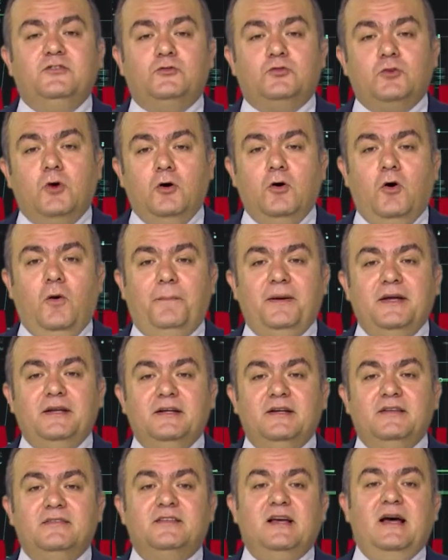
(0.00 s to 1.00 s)
strong
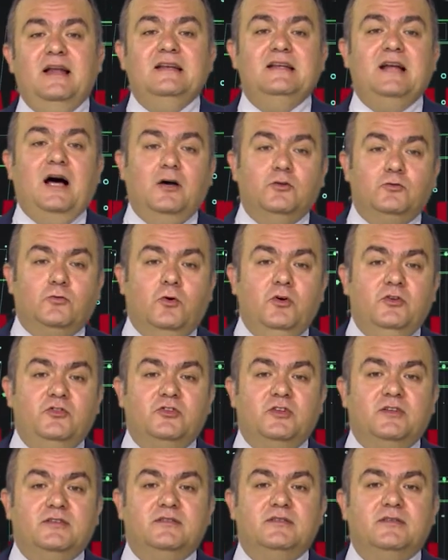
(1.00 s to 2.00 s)
opinions and loud
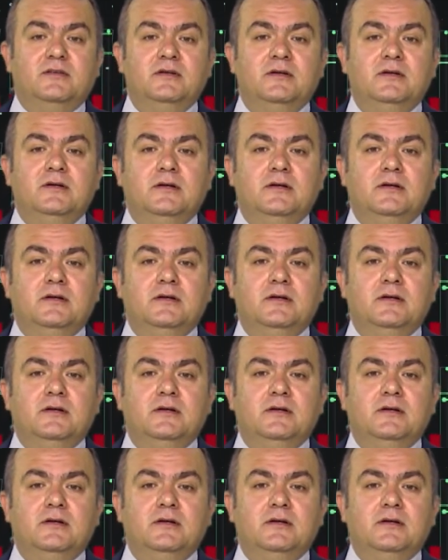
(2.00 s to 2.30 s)
voices.